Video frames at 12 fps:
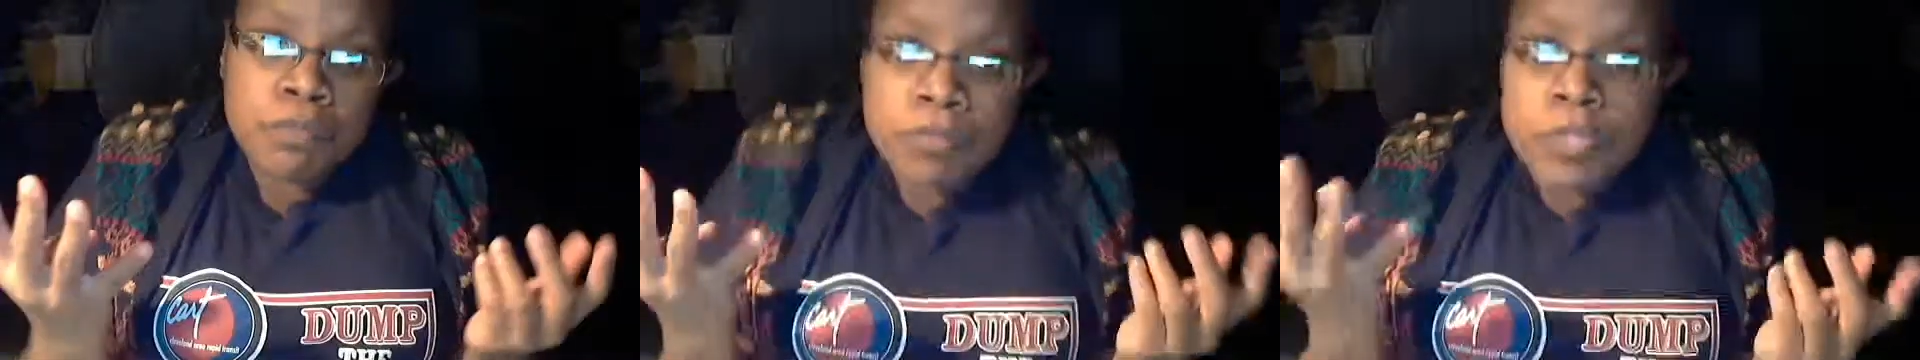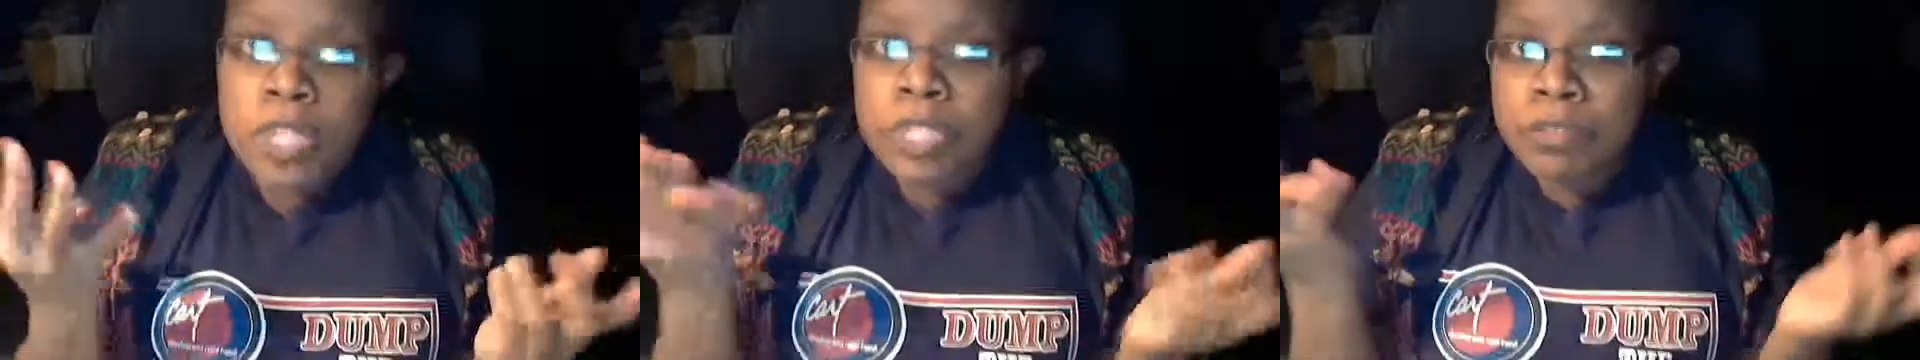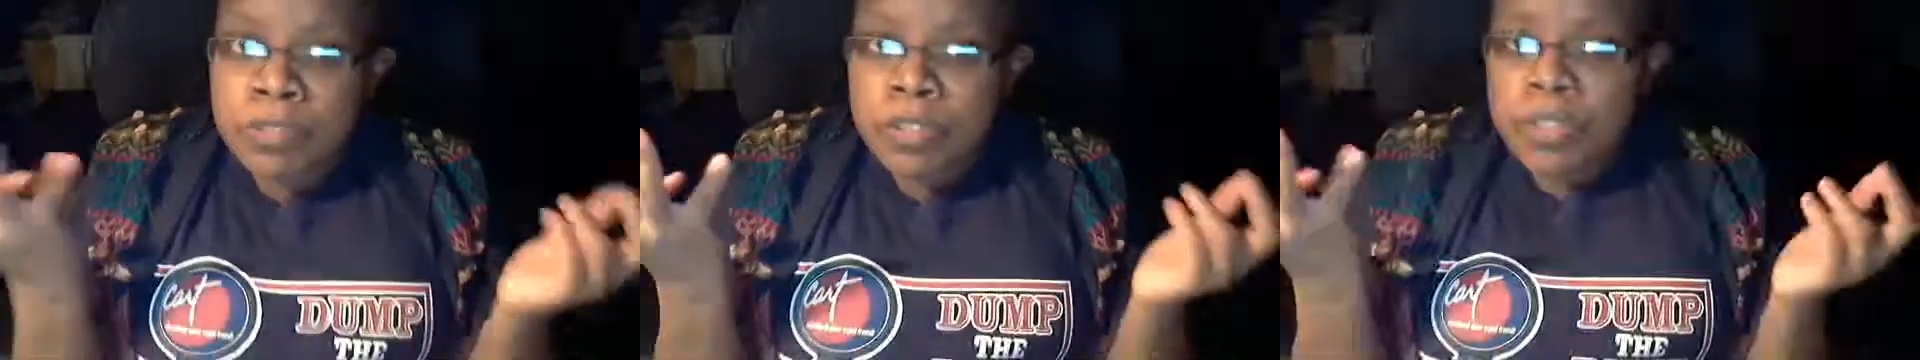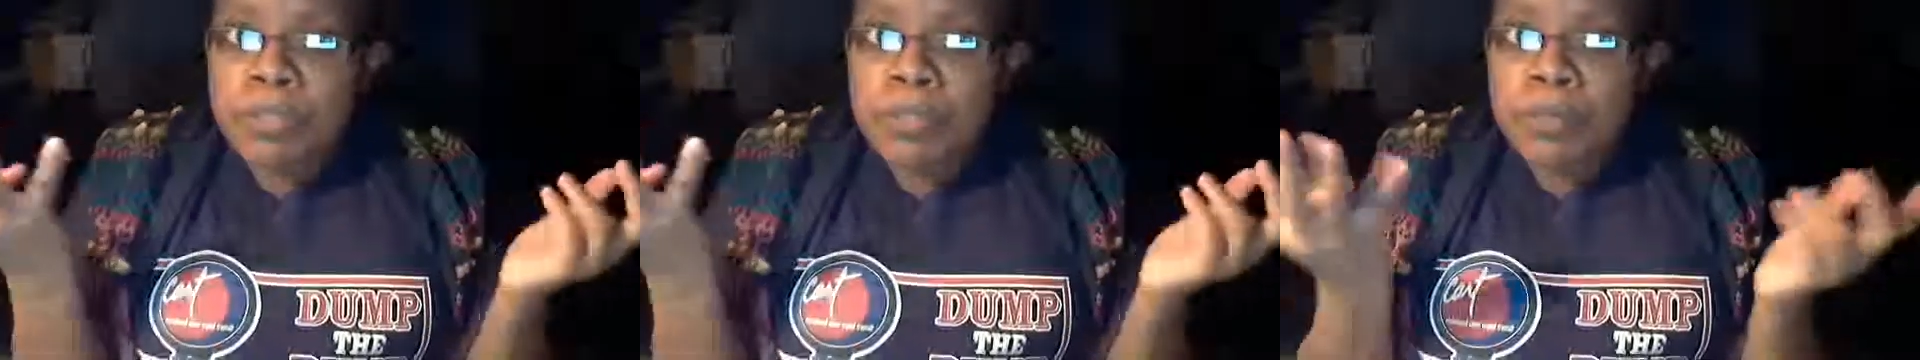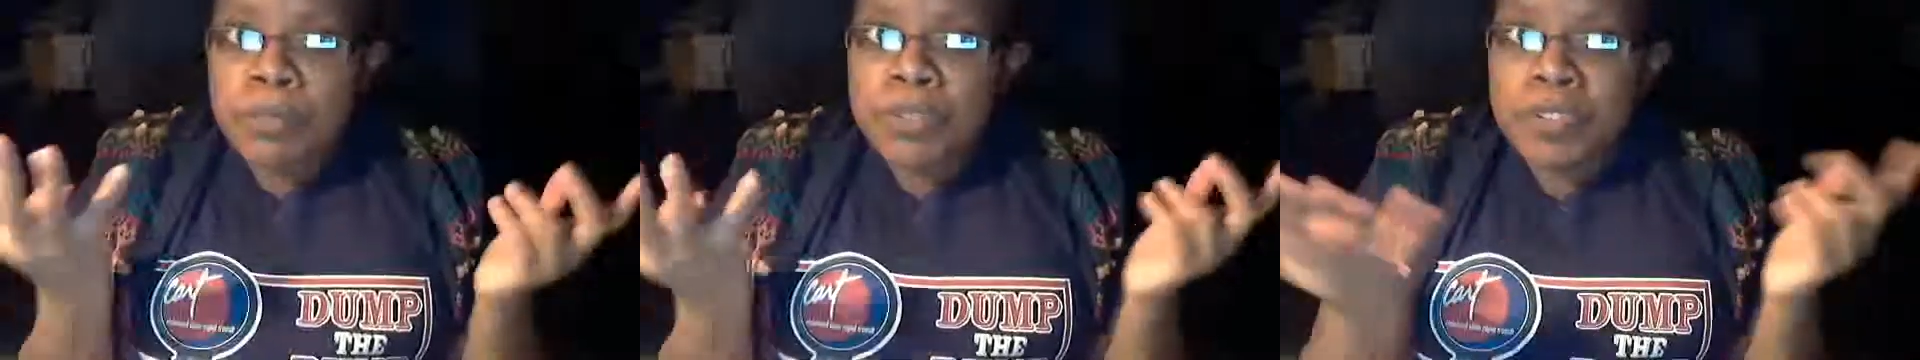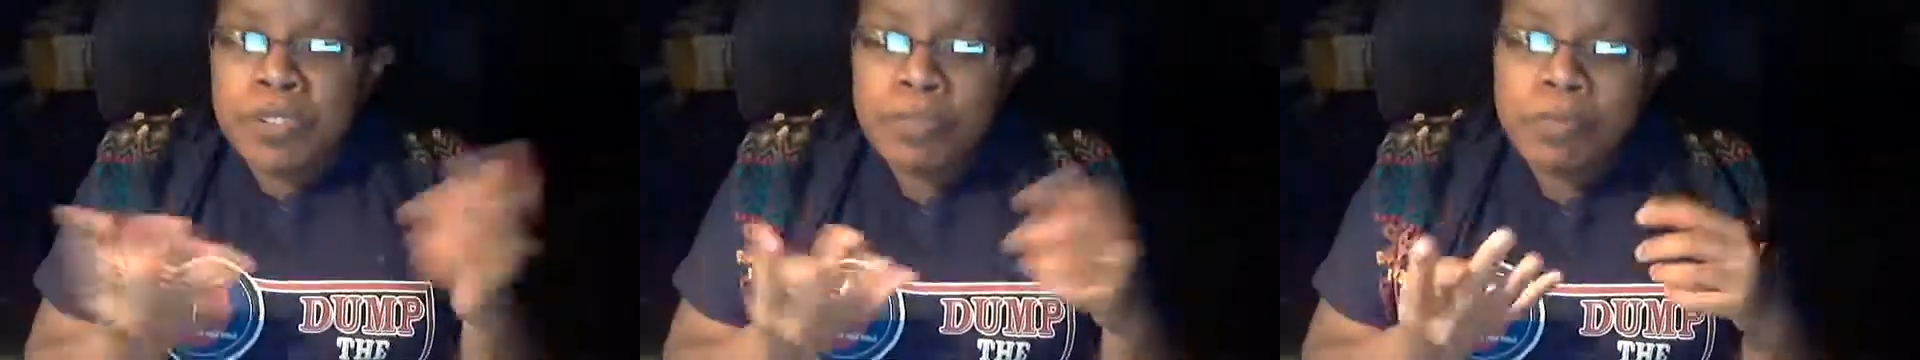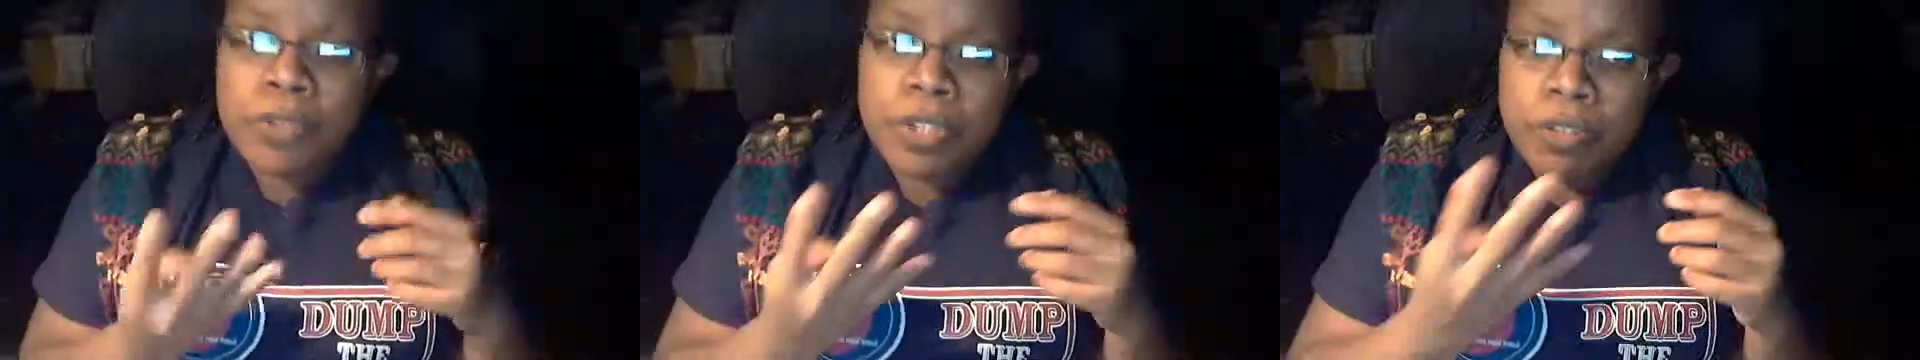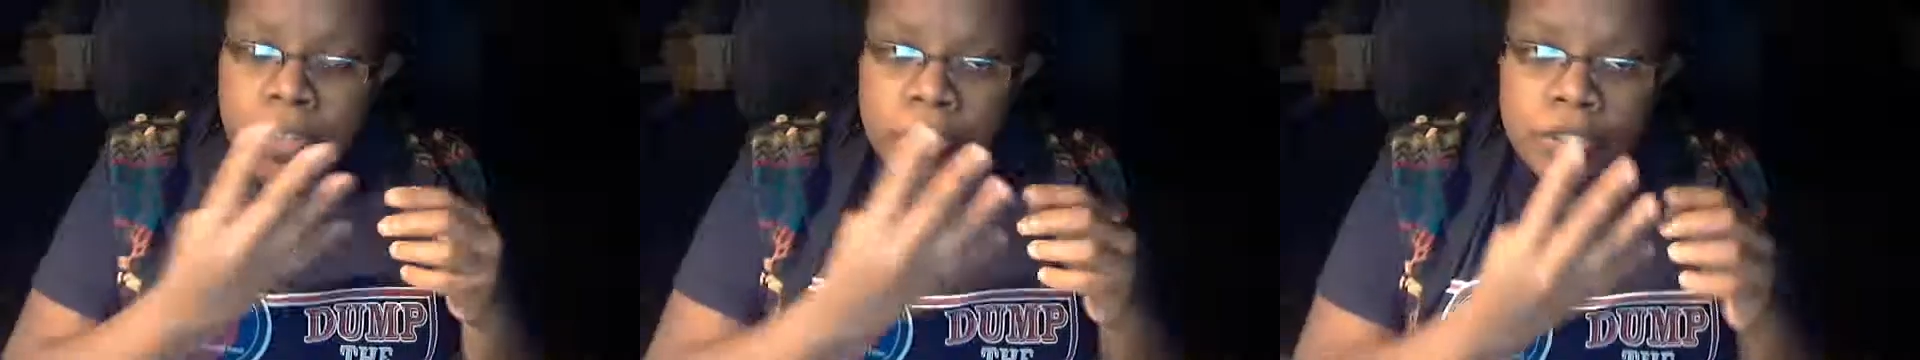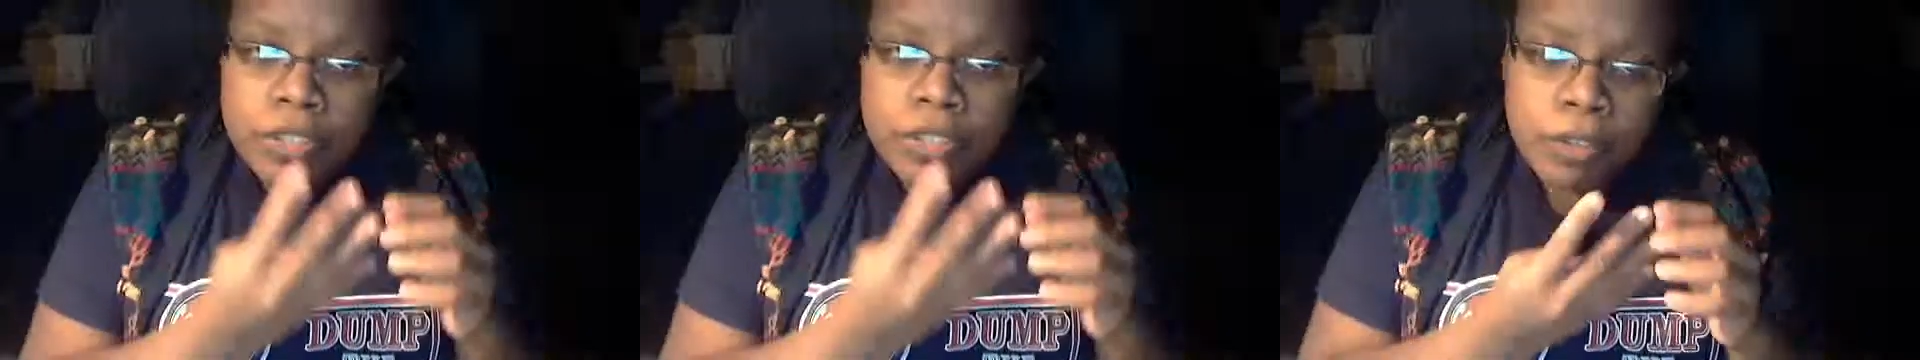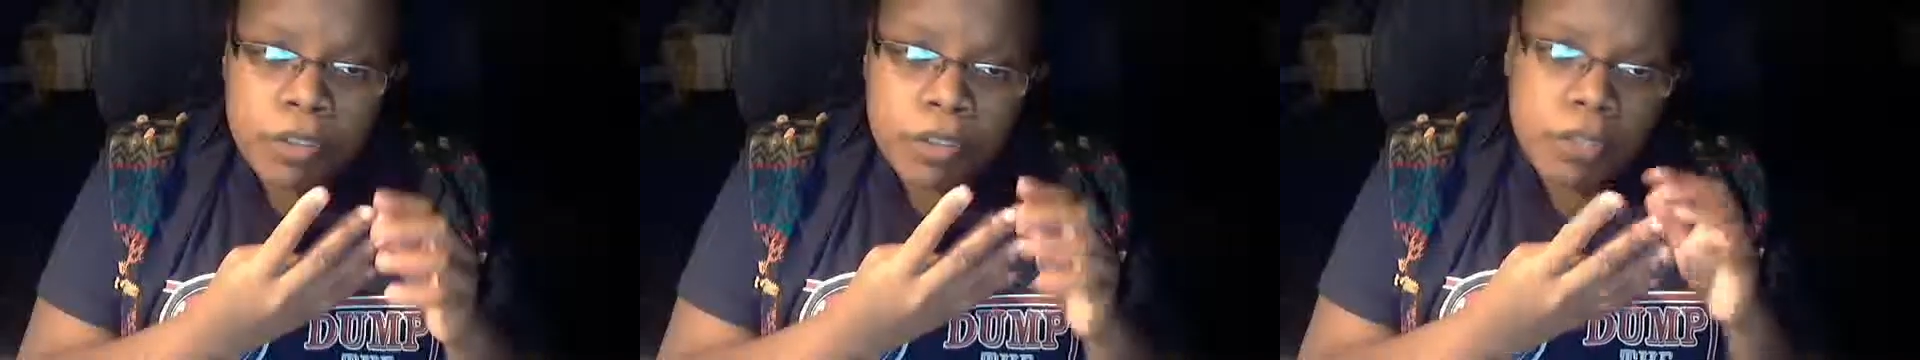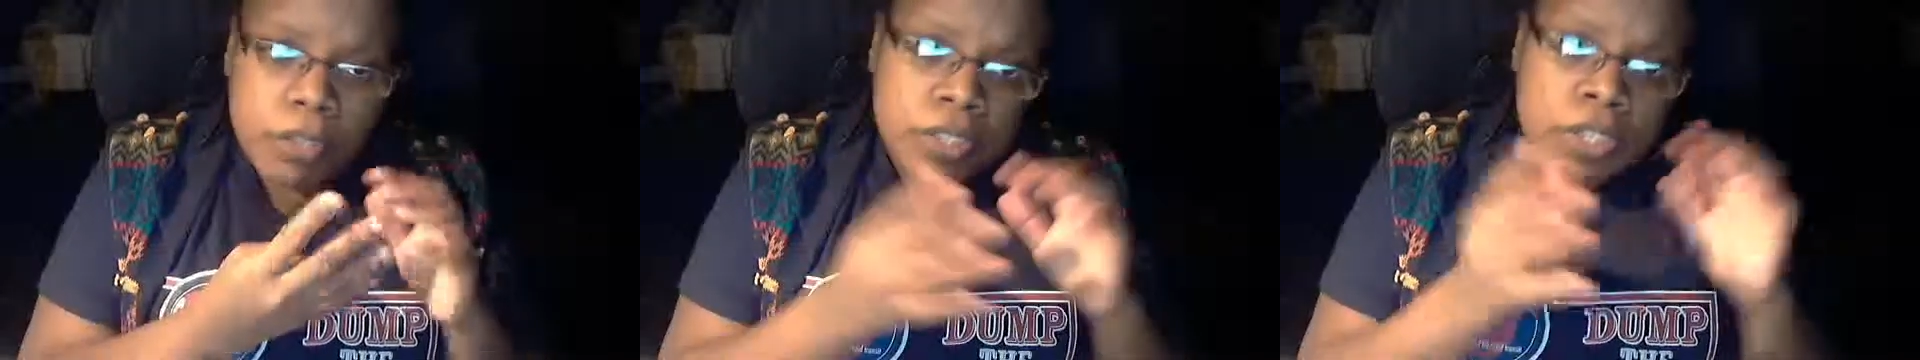that's what we be celebrating around this time anyways.